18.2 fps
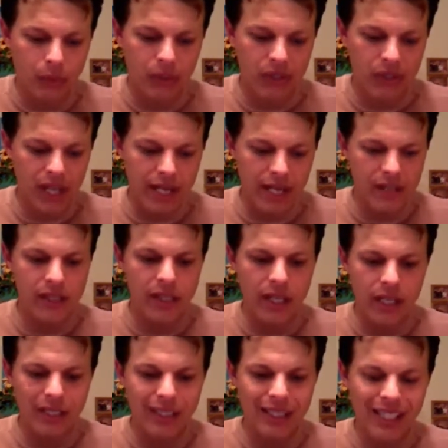precise
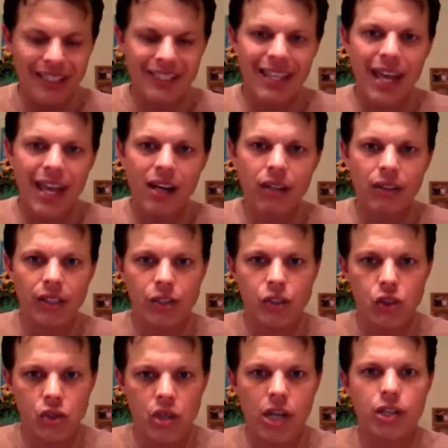detailed
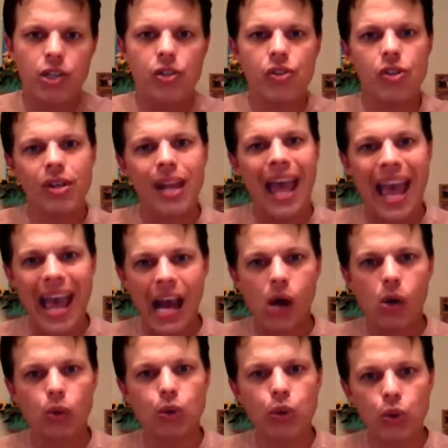instructions on
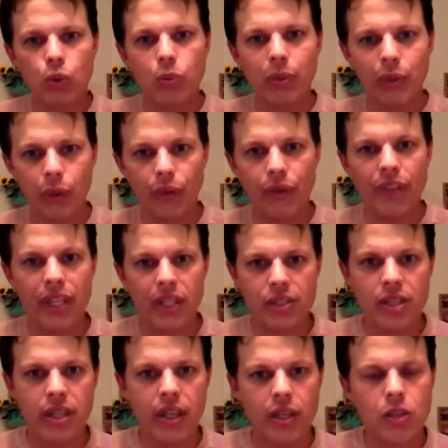how to build
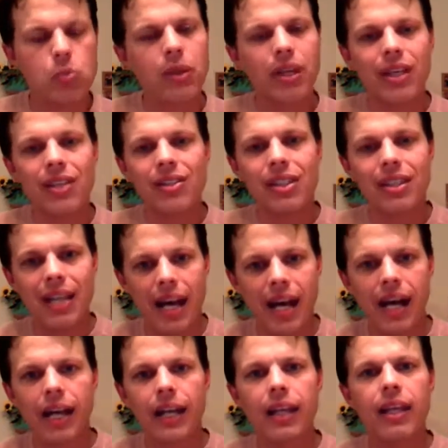these things, because
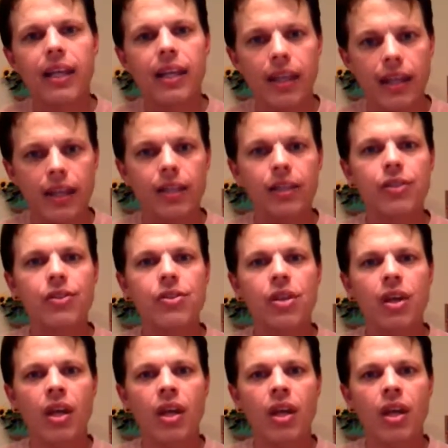God is